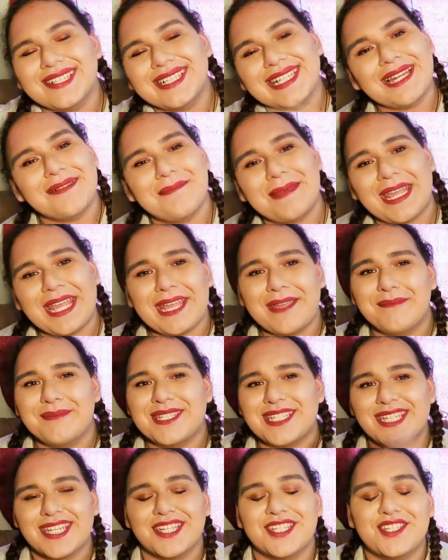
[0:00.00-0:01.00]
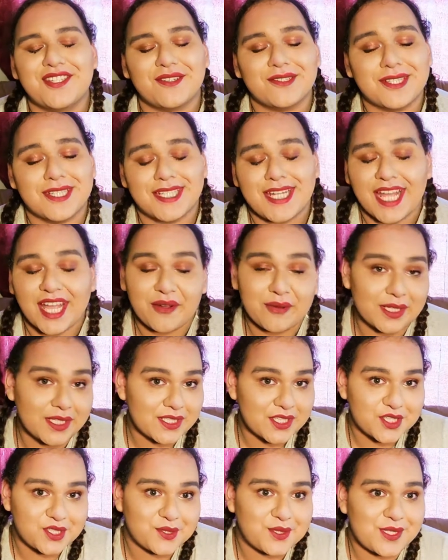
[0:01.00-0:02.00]
What up, babes? So today I
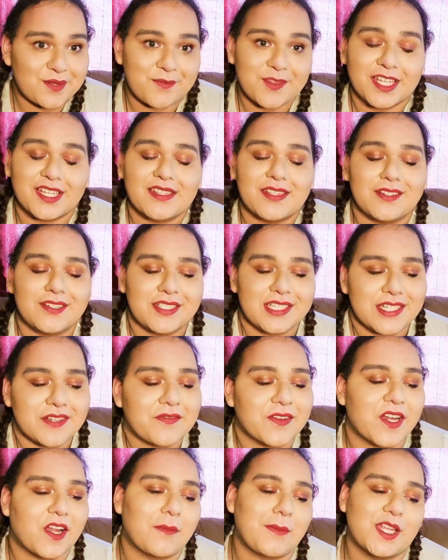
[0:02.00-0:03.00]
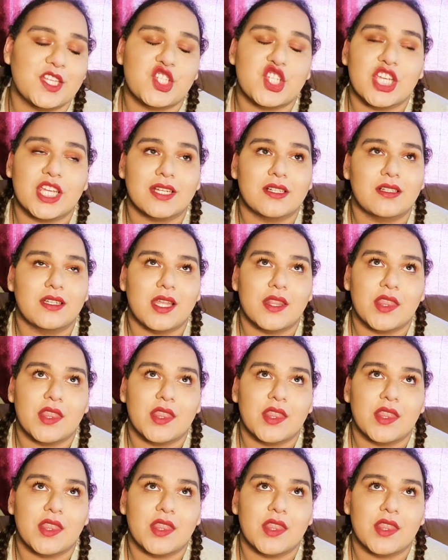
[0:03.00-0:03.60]
wanted to do something a little different on my channel,